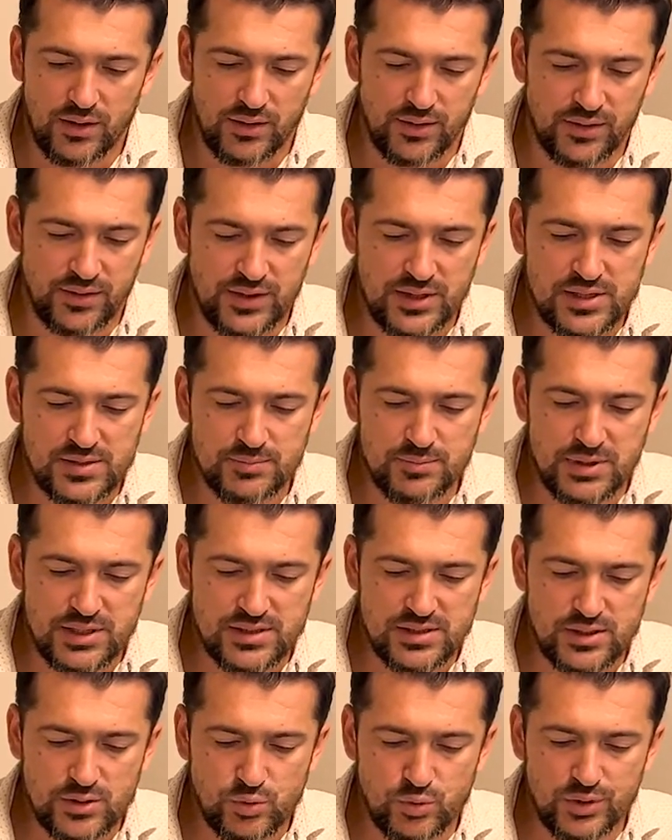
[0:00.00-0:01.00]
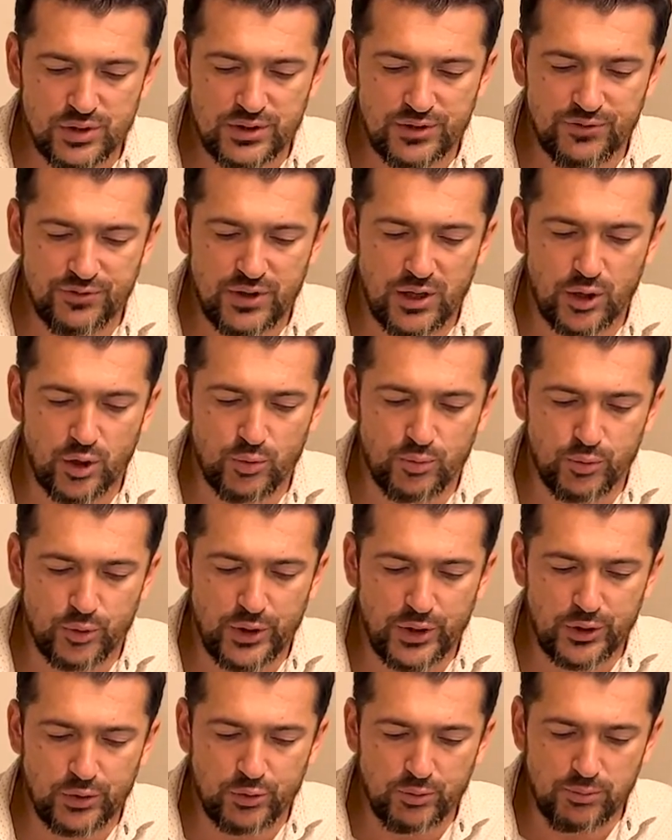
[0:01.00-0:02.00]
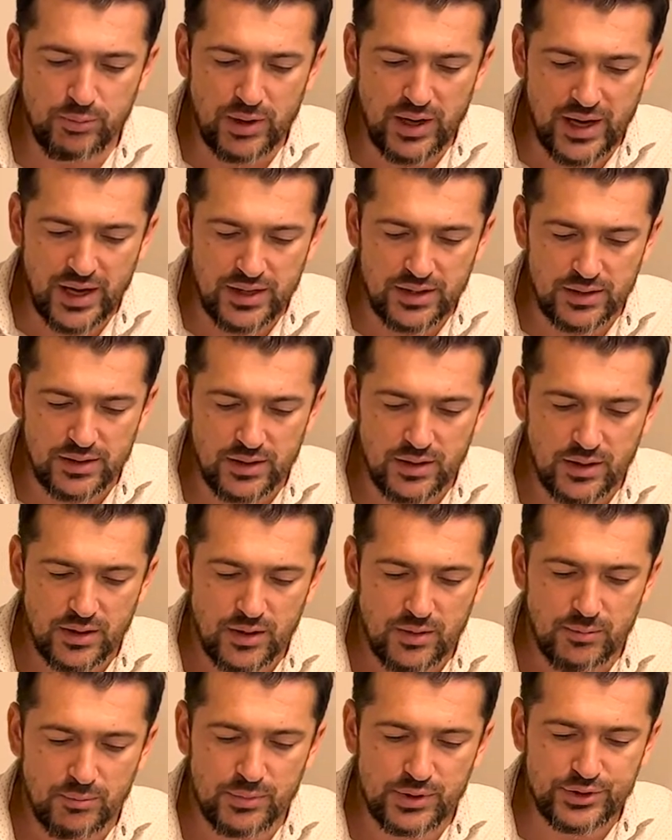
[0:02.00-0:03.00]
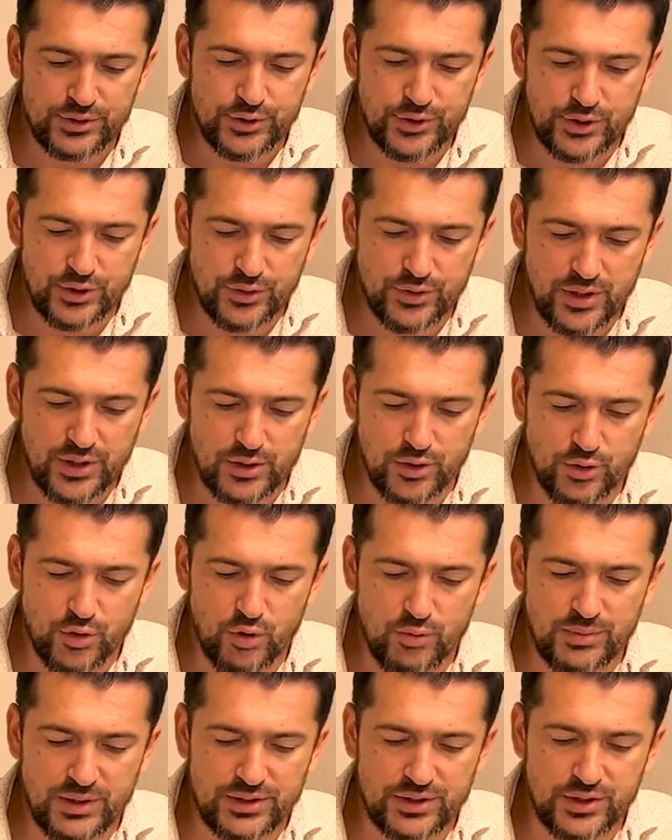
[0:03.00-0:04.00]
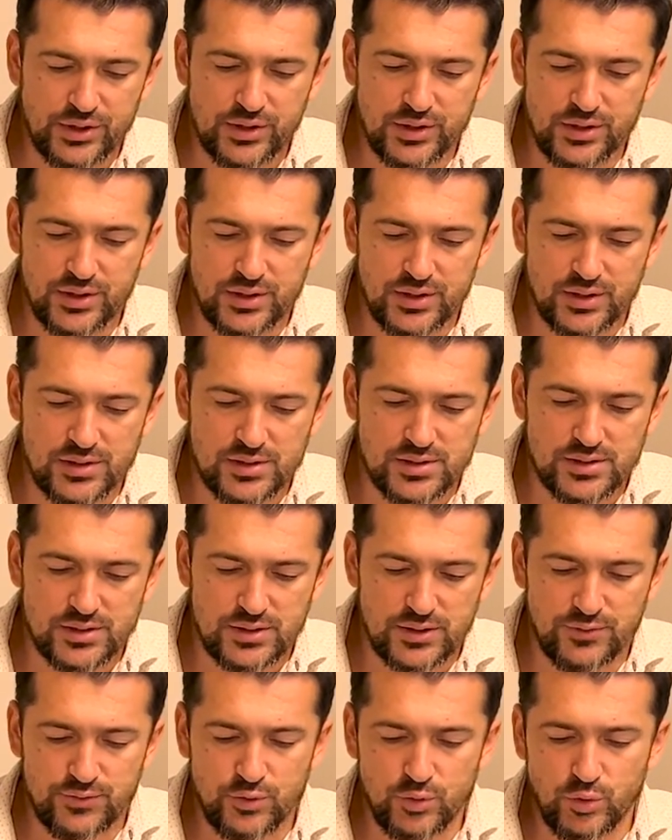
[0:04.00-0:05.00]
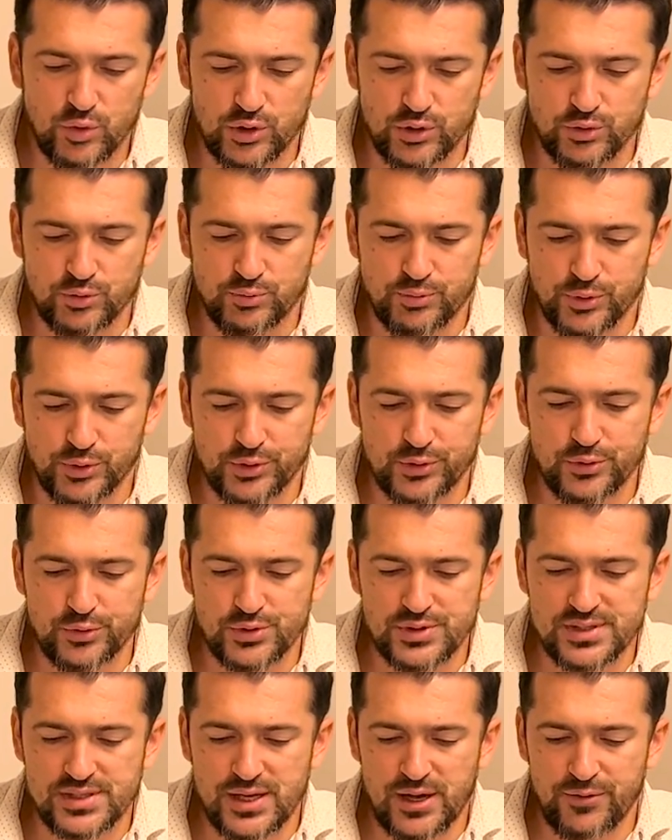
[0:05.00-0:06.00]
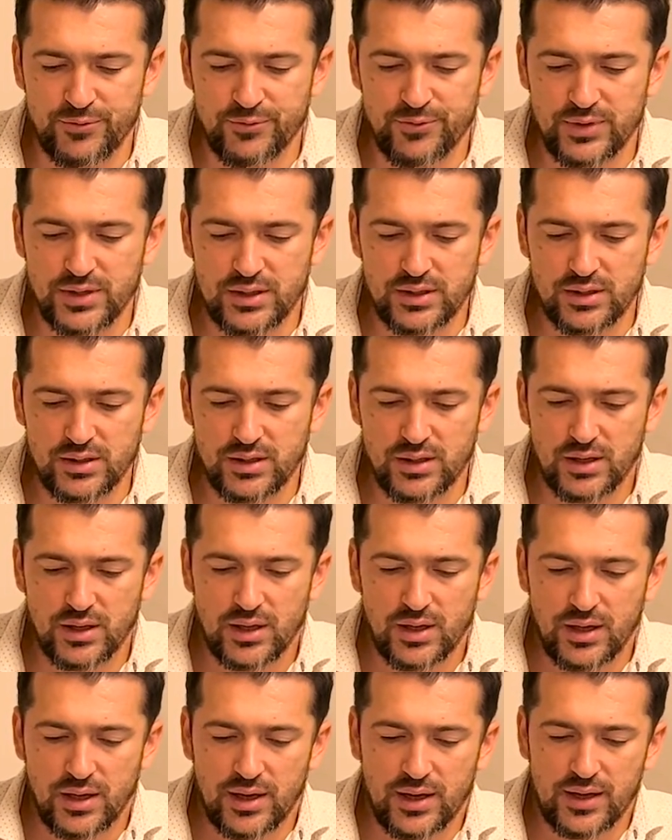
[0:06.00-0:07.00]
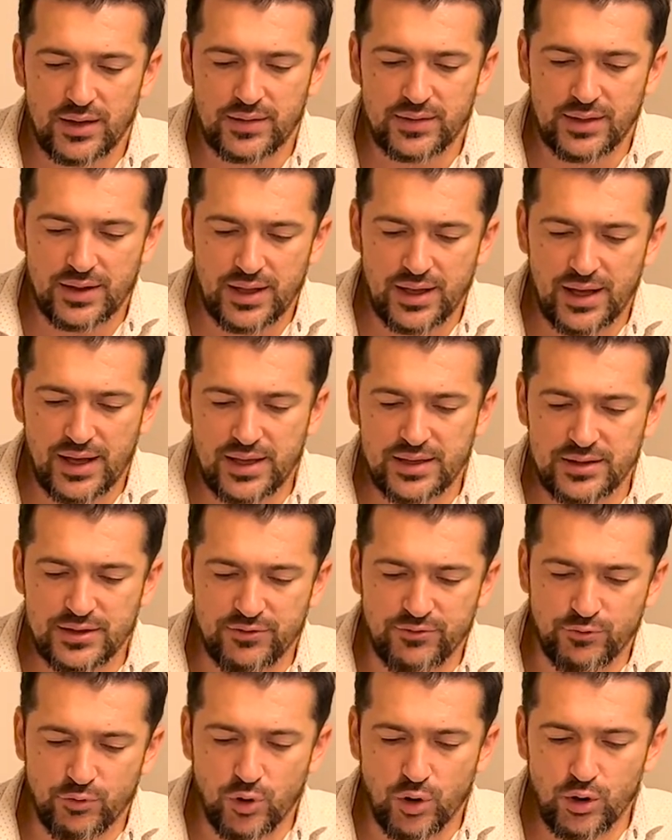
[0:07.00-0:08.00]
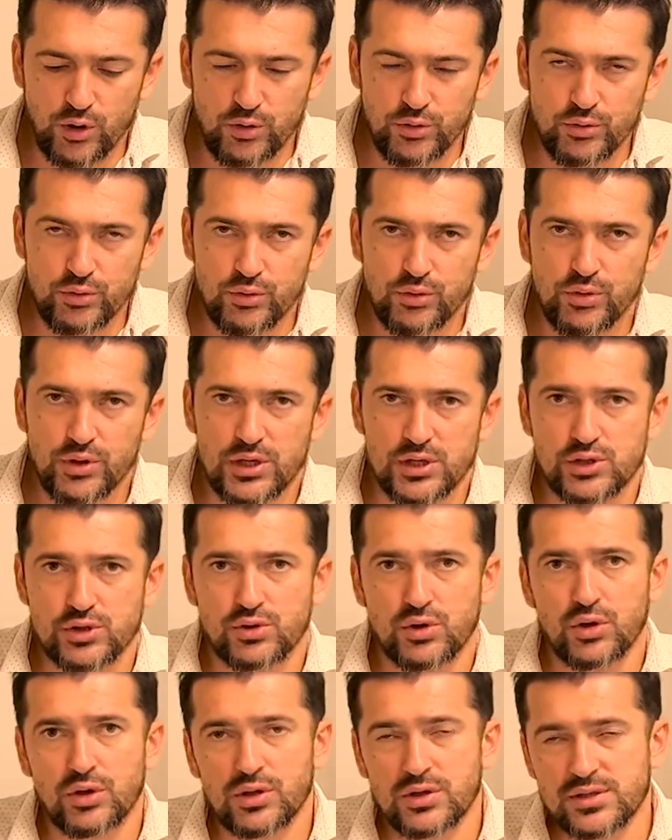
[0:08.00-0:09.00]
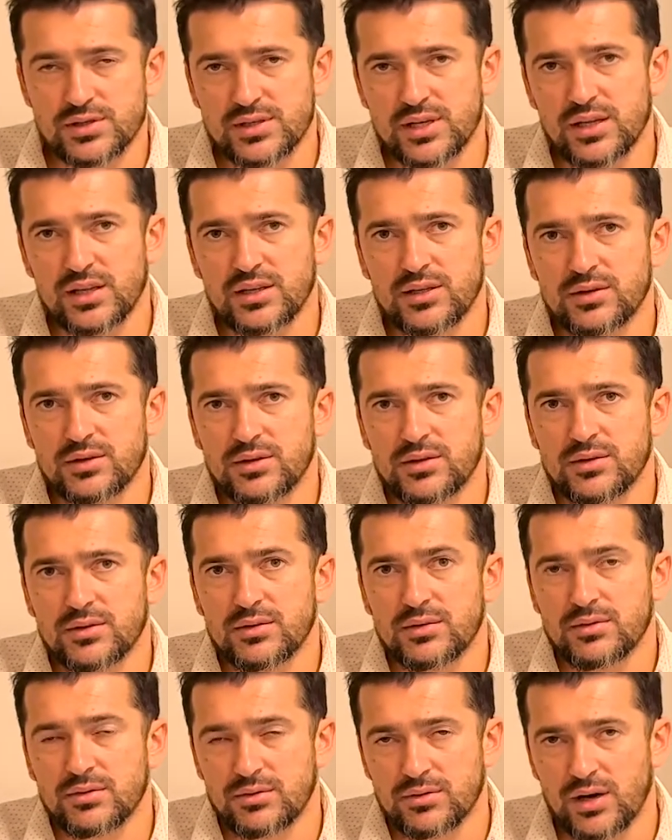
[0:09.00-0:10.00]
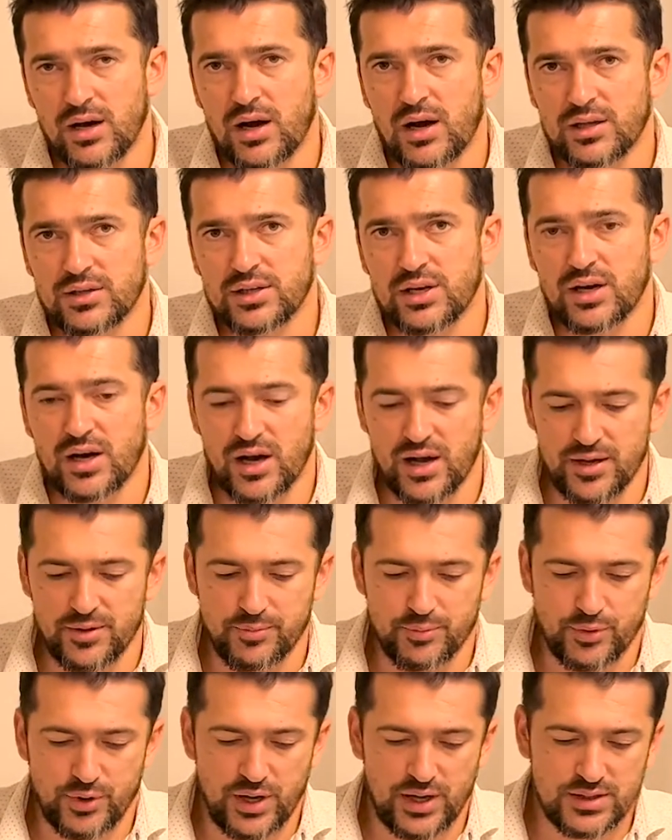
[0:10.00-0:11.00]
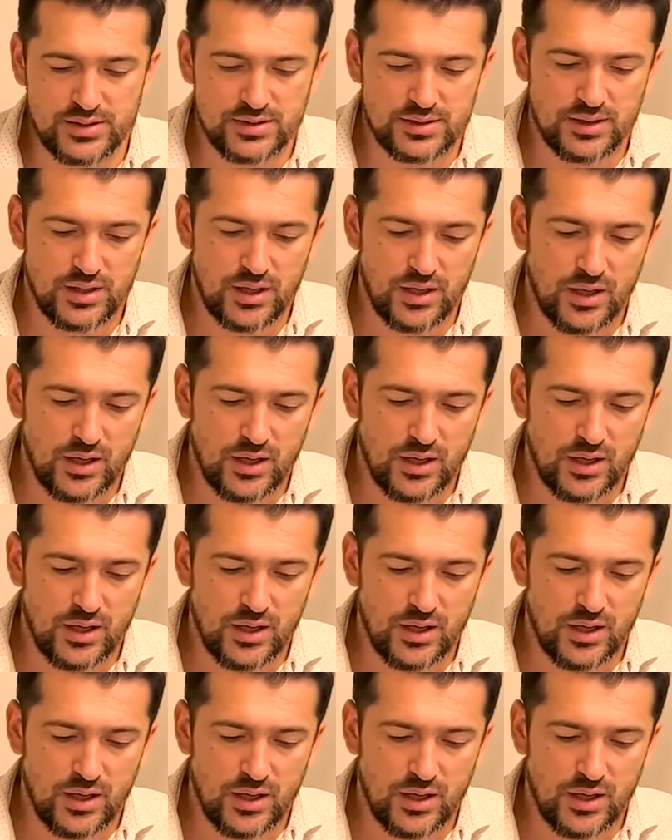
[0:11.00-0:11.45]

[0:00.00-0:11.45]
This business will develop when you buy raw materials, if you want to produce something, and add a volume, and so sell it at a higher price.